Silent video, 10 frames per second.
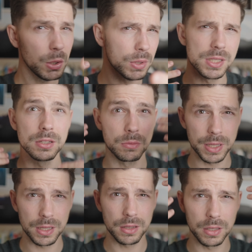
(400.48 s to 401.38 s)
You would still
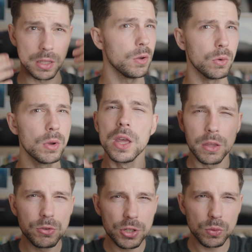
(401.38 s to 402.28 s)
be you.
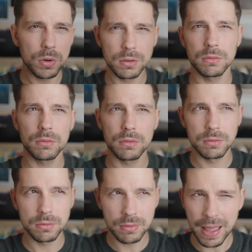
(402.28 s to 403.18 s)
You just wouldn't
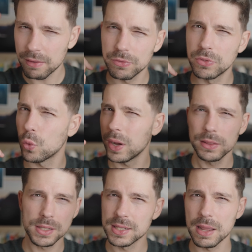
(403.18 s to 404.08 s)
have
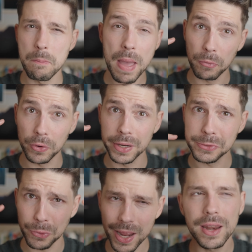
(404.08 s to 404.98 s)
quite the same
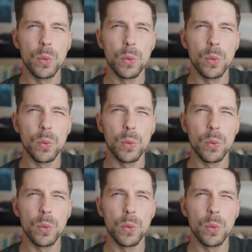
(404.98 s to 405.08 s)
memories, right?